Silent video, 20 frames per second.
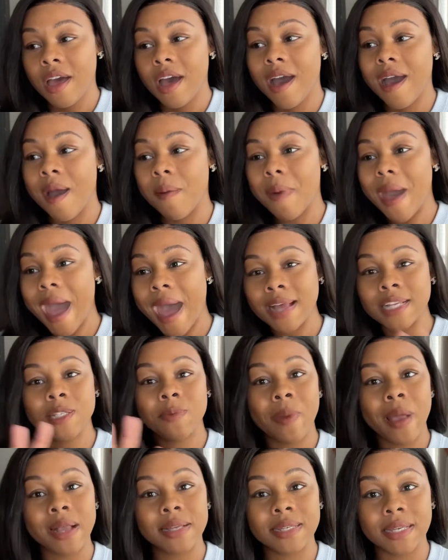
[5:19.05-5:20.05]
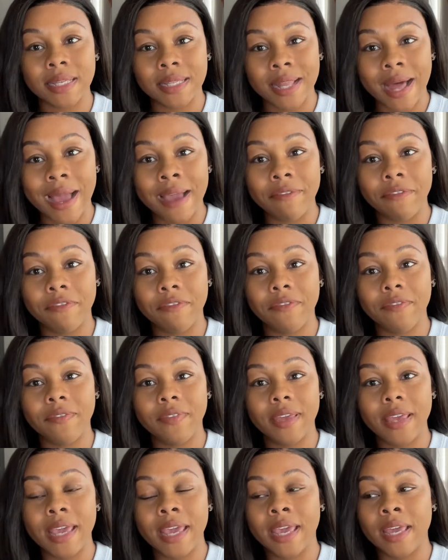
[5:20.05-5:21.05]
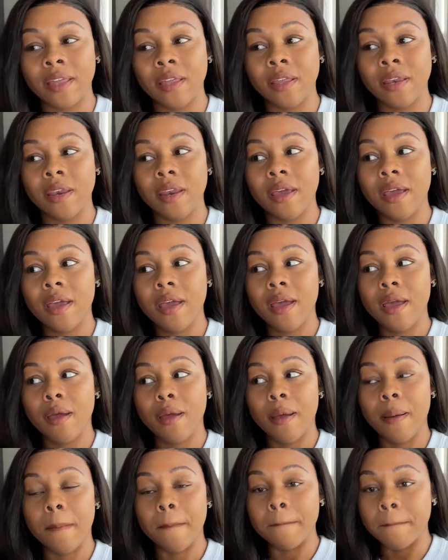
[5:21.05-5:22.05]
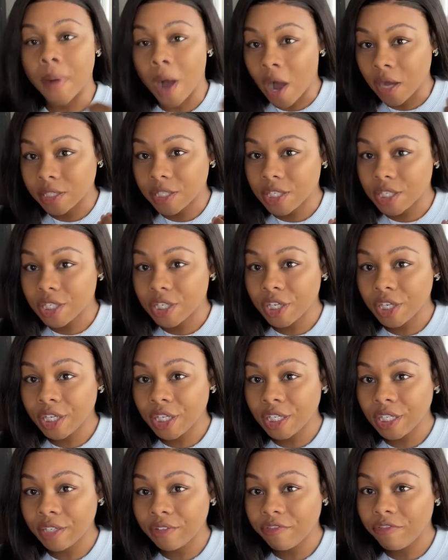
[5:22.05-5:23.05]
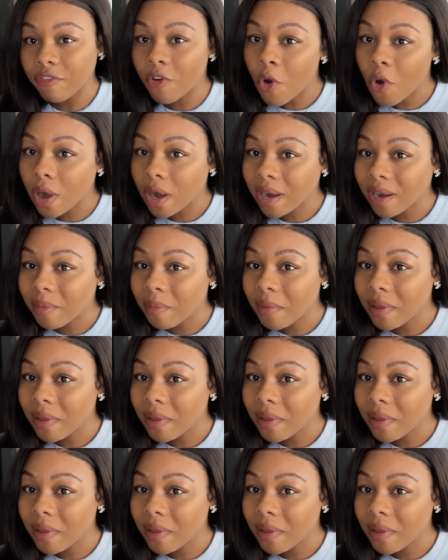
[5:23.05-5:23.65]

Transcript: aspects in life in monster form.